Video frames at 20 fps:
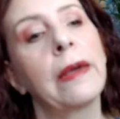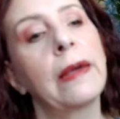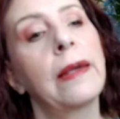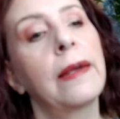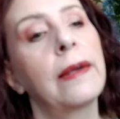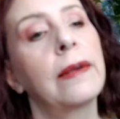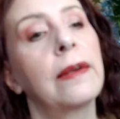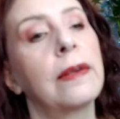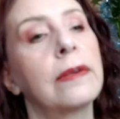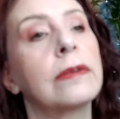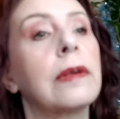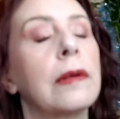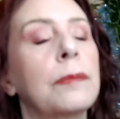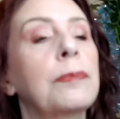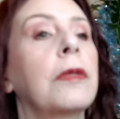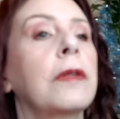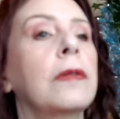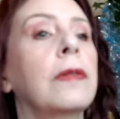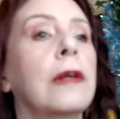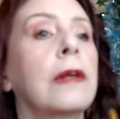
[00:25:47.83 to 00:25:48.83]
is
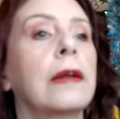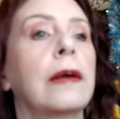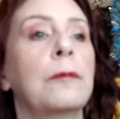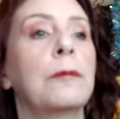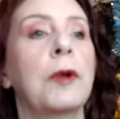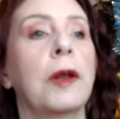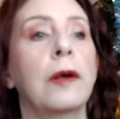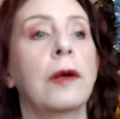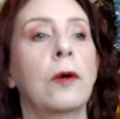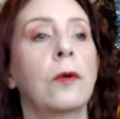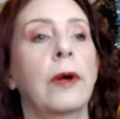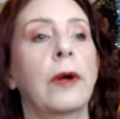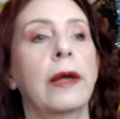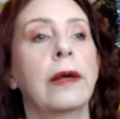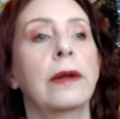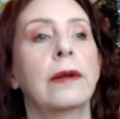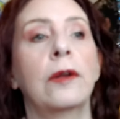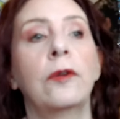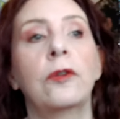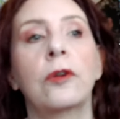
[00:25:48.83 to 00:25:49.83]
something that I'm going to go
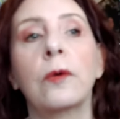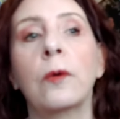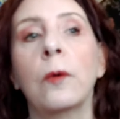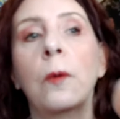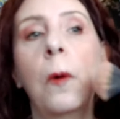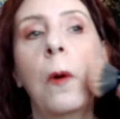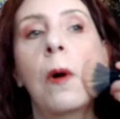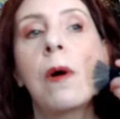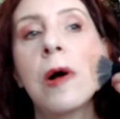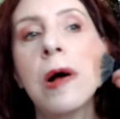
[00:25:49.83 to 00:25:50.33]
ahead and do.